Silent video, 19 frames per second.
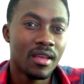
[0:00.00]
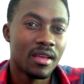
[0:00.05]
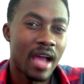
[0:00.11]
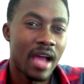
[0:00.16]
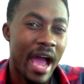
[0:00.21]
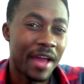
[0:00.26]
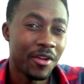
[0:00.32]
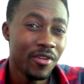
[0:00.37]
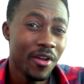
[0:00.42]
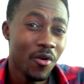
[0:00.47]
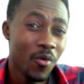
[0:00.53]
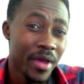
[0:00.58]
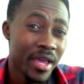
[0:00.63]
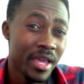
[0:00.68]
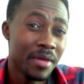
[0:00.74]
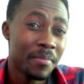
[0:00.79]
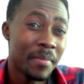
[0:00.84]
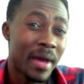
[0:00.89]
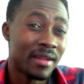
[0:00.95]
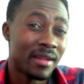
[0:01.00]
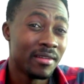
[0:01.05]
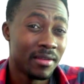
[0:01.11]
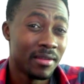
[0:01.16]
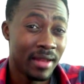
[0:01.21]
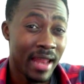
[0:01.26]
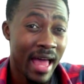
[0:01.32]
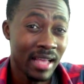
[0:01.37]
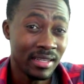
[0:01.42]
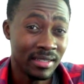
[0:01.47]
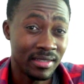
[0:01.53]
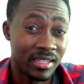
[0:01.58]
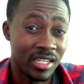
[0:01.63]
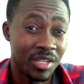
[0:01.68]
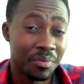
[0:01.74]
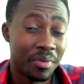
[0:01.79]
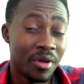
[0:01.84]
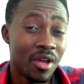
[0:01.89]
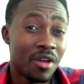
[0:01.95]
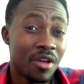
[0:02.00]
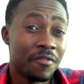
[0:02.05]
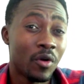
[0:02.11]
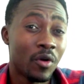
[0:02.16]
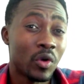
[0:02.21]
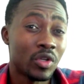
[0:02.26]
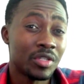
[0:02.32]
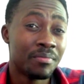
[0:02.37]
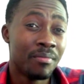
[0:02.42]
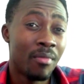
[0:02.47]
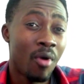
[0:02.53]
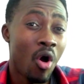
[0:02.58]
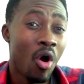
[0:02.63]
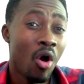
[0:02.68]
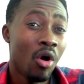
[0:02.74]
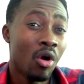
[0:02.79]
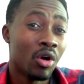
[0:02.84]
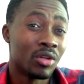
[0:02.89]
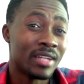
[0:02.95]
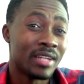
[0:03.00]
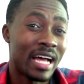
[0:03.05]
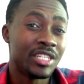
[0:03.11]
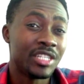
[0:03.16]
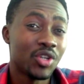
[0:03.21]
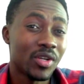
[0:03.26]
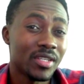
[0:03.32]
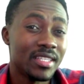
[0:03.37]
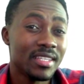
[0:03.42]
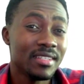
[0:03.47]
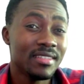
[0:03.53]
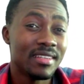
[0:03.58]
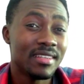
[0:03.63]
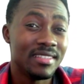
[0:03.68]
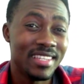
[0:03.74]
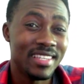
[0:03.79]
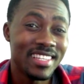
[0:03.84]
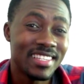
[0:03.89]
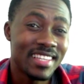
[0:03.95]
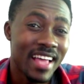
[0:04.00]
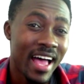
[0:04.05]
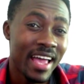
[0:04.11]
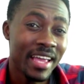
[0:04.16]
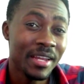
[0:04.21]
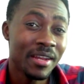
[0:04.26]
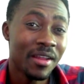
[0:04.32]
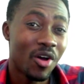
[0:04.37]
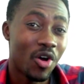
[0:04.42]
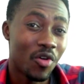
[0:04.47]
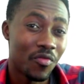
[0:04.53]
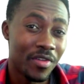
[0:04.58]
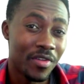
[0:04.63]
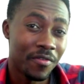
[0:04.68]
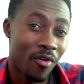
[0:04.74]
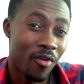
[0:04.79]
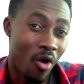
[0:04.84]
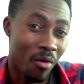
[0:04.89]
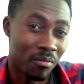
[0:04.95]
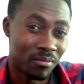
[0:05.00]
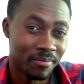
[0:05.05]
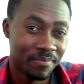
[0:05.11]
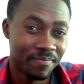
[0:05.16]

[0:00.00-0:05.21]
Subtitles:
Another way, and the last tip, focus more on adjusting the design of the form.